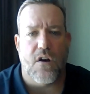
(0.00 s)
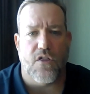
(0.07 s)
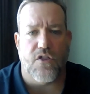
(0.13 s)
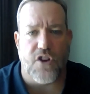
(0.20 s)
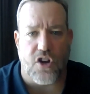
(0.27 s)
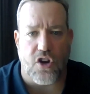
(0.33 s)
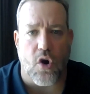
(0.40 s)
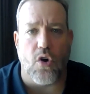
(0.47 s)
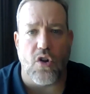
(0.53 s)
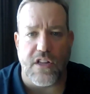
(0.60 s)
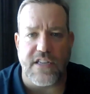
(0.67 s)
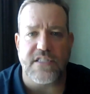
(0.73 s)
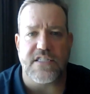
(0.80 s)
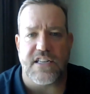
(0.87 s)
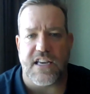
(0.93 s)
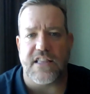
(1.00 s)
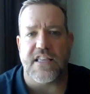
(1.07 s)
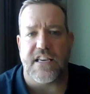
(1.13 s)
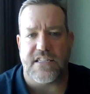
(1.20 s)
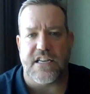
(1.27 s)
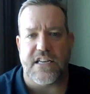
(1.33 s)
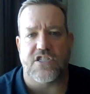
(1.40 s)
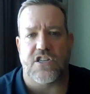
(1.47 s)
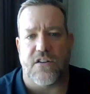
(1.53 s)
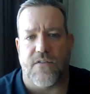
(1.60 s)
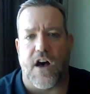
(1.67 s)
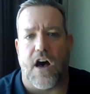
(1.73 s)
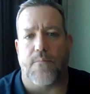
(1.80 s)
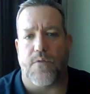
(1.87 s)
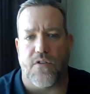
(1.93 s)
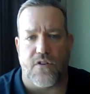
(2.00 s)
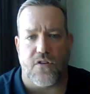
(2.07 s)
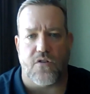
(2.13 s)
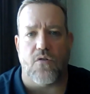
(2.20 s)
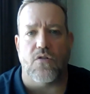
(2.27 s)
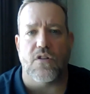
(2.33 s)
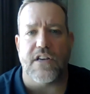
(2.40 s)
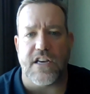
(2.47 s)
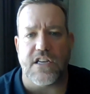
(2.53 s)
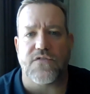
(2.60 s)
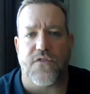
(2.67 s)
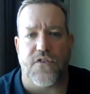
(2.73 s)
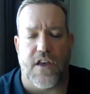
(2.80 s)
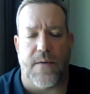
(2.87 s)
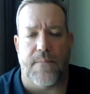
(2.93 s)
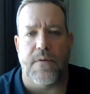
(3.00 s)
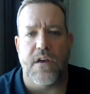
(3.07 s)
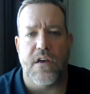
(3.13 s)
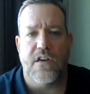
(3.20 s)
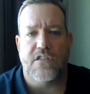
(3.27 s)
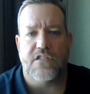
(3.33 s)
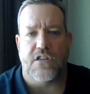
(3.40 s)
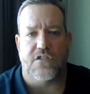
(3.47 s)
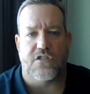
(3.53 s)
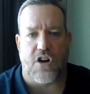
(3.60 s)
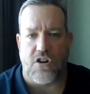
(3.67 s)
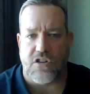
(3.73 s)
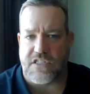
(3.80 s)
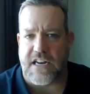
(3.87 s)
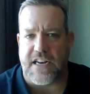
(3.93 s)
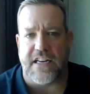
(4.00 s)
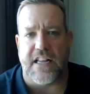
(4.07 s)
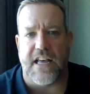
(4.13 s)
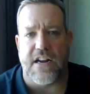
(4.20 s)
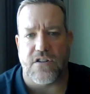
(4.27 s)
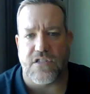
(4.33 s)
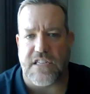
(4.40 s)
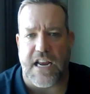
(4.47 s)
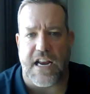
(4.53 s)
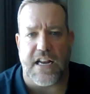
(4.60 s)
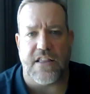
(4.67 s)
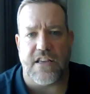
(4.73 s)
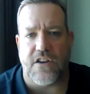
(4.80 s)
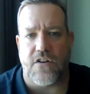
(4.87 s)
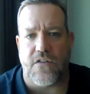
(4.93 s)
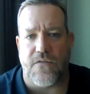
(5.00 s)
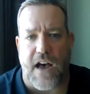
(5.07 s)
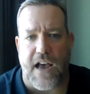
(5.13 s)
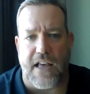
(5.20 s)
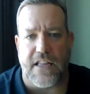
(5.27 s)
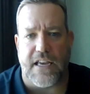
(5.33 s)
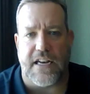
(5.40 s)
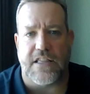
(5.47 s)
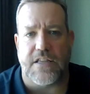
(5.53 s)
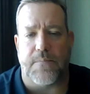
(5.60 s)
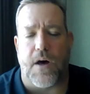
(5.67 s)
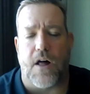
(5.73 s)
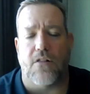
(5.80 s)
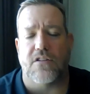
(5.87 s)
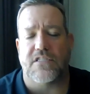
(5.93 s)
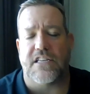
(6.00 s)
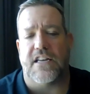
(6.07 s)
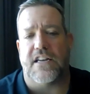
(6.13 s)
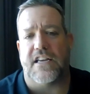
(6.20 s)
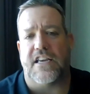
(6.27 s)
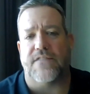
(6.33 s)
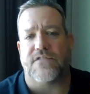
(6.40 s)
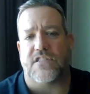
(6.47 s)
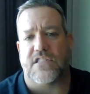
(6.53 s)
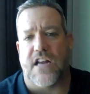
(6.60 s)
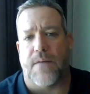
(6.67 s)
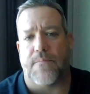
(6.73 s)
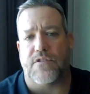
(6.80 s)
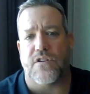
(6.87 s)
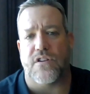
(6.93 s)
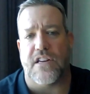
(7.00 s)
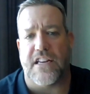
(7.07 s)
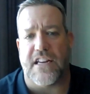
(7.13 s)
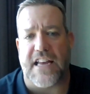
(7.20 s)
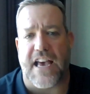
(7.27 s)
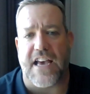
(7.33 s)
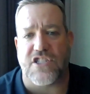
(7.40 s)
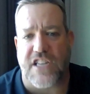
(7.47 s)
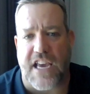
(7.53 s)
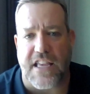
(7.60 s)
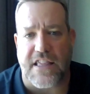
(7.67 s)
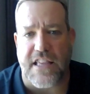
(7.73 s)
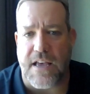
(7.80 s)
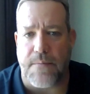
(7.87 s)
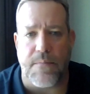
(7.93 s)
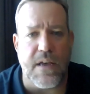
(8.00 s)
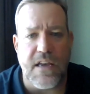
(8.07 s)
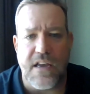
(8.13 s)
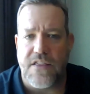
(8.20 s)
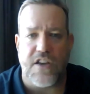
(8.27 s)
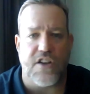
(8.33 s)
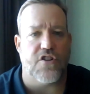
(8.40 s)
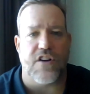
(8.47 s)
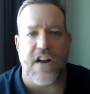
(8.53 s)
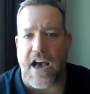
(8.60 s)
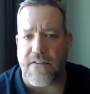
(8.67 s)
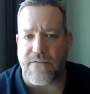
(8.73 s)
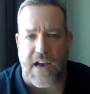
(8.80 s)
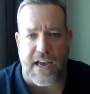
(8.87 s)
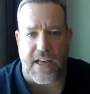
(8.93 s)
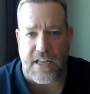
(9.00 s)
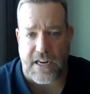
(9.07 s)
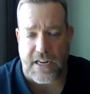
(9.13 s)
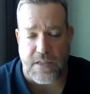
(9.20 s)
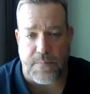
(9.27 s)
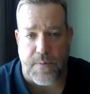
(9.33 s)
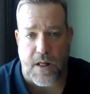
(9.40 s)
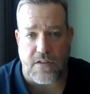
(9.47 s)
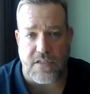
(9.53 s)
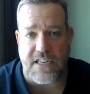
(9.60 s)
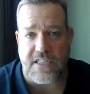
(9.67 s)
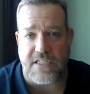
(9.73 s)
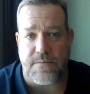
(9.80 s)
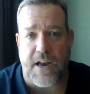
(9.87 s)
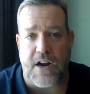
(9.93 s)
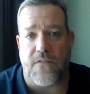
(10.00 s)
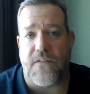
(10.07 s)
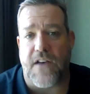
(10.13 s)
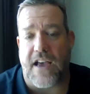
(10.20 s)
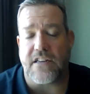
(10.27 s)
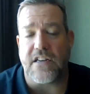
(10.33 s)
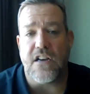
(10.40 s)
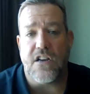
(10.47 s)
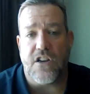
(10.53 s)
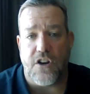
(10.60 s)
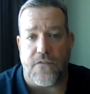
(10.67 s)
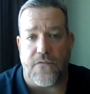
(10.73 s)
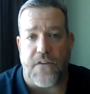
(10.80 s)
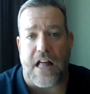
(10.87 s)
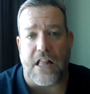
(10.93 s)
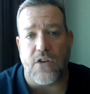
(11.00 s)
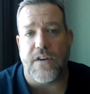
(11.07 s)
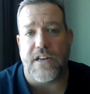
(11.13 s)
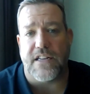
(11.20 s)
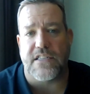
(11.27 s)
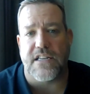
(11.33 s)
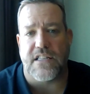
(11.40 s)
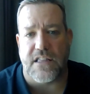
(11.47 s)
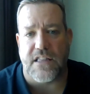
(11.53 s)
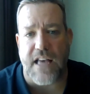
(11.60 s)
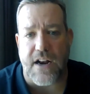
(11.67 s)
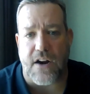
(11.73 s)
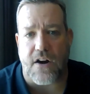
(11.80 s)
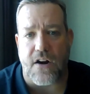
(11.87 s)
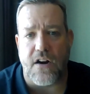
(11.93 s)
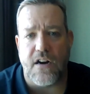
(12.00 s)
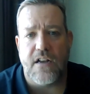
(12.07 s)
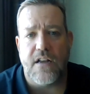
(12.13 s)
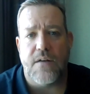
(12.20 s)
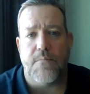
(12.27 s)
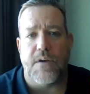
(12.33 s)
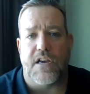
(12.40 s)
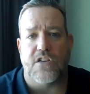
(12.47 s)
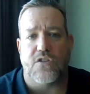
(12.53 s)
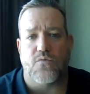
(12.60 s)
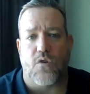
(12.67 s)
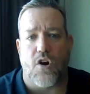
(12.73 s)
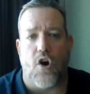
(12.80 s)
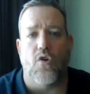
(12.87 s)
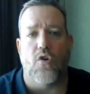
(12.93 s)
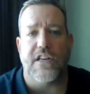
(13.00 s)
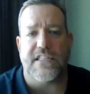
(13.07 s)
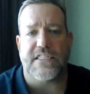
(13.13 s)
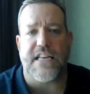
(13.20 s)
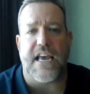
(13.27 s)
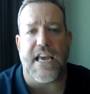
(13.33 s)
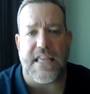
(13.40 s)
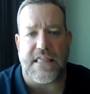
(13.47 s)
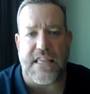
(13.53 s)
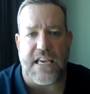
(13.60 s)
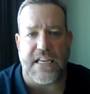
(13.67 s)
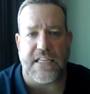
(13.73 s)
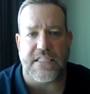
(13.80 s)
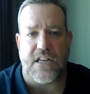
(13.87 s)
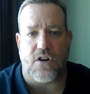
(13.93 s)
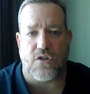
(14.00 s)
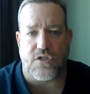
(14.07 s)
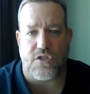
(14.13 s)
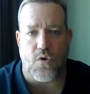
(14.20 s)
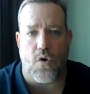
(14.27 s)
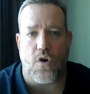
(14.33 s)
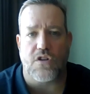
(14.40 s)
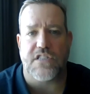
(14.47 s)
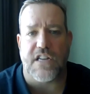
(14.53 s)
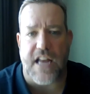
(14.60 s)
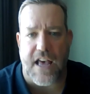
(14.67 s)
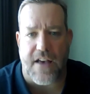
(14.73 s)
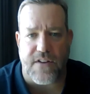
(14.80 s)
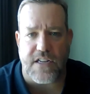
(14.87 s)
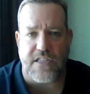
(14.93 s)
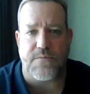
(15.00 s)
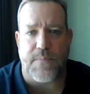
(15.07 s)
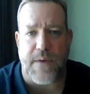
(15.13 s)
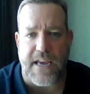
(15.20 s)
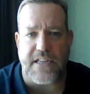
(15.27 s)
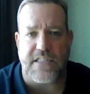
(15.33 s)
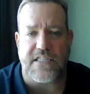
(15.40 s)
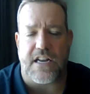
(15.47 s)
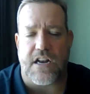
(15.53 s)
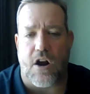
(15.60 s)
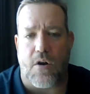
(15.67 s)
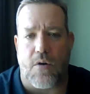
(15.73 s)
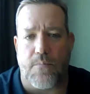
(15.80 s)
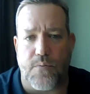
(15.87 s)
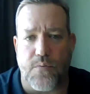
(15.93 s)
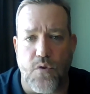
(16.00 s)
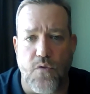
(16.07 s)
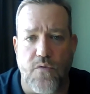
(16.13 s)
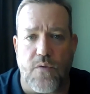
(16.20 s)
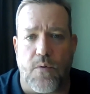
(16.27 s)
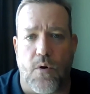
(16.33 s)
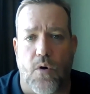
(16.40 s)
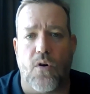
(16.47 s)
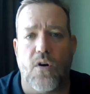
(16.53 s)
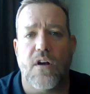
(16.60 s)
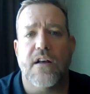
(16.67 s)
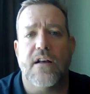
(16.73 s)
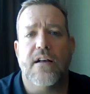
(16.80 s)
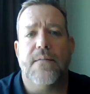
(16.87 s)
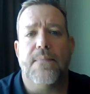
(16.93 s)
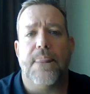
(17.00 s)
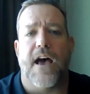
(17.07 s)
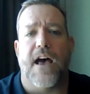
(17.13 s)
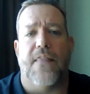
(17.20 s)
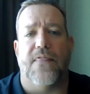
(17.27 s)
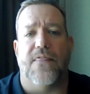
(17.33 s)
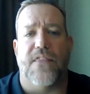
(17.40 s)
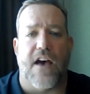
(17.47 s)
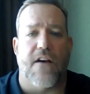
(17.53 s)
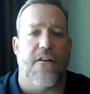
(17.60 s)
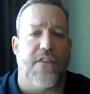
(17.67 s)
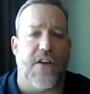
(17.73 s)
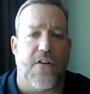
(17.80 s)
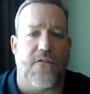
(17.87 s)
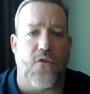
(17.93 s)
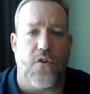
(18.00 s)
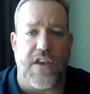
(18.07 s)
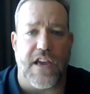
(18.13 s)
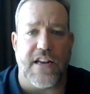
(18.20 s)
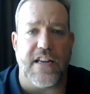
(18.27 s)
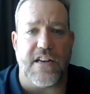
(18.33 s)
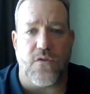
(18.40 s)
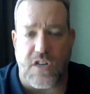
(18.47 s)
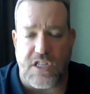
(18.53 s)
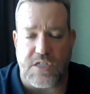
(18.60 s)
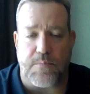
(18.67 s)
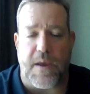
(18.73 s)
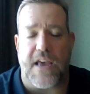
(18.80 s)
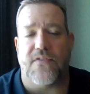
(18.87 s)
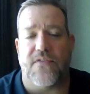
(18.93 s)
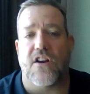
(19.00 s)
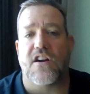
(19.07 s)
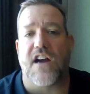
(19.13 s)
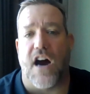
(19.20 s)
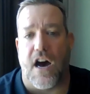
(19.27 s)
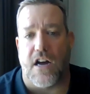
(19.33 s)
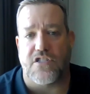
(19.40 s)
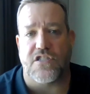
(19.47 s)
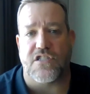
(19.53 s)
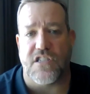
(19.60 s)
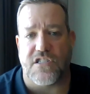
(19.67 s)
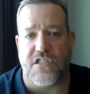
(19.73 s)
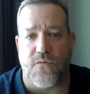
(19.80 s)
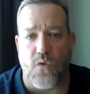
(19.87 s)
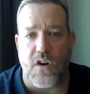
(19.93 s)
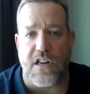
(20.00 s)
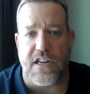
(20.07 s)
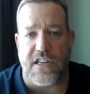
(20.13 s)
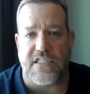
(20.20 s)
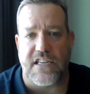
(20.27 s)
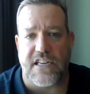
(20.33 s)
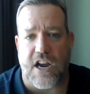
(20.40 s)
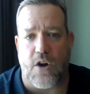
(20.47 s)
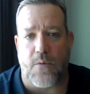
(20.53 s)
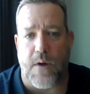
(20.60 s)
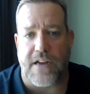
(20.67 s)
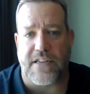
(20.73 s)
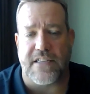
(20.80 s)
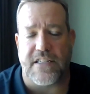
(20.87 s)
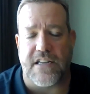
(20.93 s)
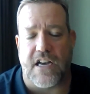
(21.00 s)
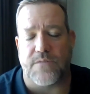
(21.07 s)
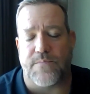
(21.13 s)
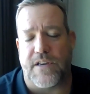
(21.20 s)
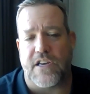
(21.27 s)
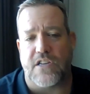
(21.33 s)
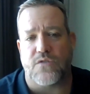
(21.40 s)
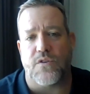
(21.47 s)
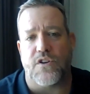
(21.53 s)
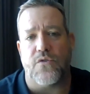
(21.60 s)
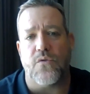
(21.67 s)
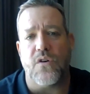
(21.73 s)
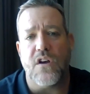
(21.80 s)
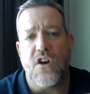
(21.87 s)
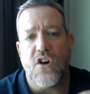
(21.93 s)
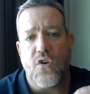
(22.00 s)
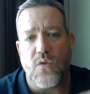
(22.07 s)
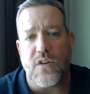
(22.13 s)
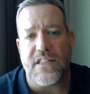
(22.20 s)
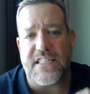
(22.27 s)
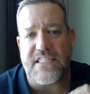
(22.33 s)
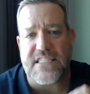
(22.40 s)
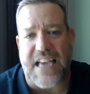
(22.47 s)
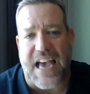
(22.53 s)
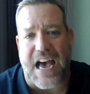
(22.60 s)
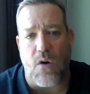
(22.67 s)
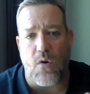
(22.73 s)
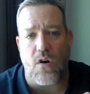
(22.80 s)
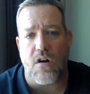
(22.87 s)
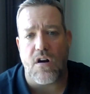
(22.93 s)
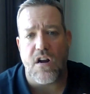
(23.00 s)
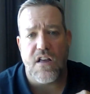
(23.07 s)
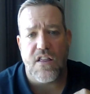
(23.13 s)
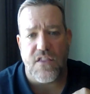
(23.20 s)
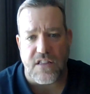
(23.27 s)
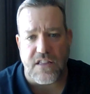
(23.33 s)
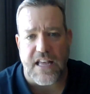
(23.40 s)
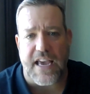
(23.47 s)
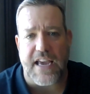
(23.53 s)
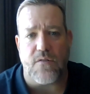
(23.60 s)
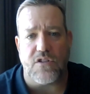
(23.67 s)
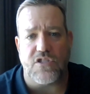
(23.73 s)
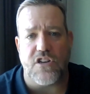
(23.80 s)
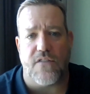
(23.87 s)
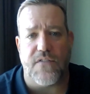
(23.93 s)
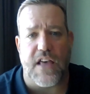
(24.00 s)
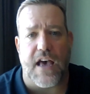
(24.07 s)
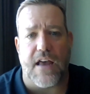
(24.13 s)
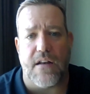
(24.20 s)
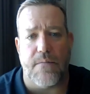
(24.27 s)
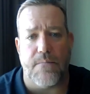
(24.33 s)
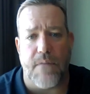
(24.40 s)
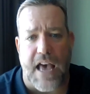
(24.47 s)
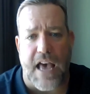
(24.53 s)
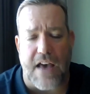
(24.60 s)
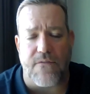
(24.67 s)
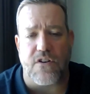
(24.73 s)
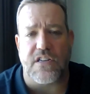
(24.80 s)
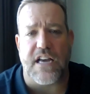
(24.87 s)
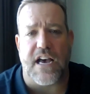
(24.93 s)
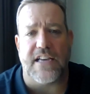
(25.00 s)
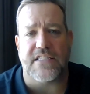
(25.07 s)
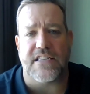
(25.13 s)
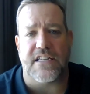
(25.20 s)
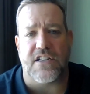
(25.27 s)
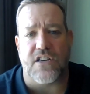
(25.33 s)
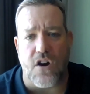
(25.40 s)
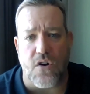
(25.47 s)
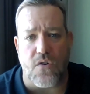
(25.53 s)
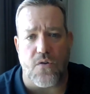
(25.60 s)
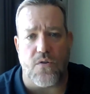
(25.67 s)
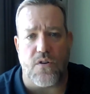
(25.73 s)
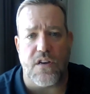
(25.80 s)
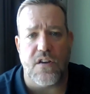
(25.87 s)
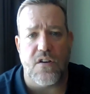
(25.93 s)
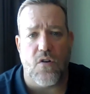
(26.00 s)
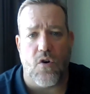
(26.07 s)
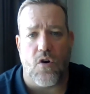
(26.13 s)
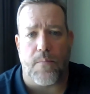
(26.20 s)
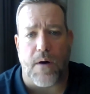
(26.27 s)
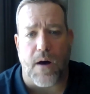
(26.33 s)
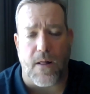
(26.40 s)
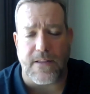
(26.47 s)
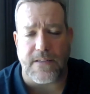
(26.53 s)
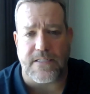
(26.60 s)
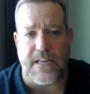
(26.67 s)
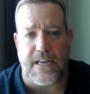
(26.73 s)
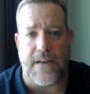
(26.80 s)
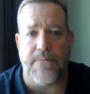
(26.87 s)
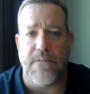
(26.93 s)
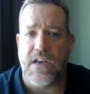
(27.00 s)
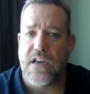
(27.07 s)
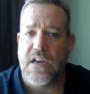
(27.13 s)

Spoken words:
The goal is to get the attention of AHPRA. The goal is for them to start sending letters stating that you're violating the policy, and it gives us an opportunity to educate them that you're not violating the policy. As a matter of fact, you're following it to the letter, because we're only saying things that are sourced and evidence-based and are provable, and that therefore they need to expand their consciousness of what it is that chiropractic does. Because when you really scour the language of that advertising code or policy,